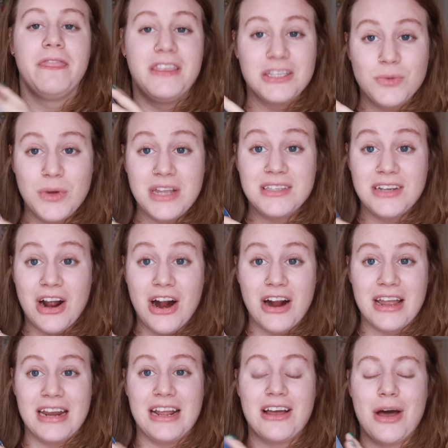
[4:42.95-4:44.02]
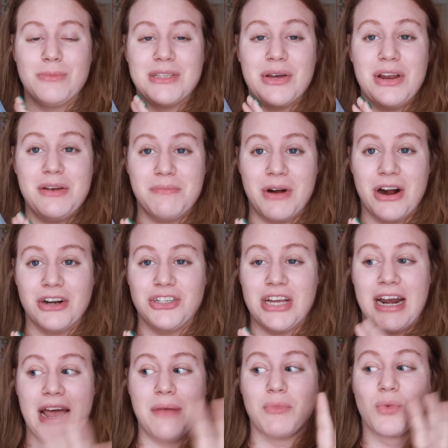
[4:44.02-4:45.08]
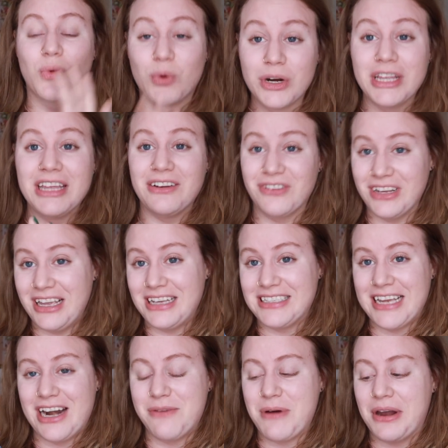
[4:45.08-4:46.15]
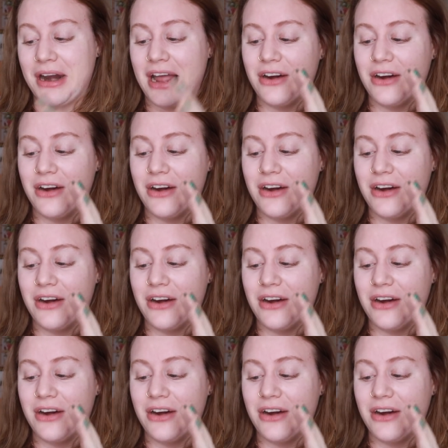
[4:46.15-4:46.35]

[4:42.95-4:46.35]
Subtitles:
This one is an arc, and it comes out in March, and I'm really excited about it.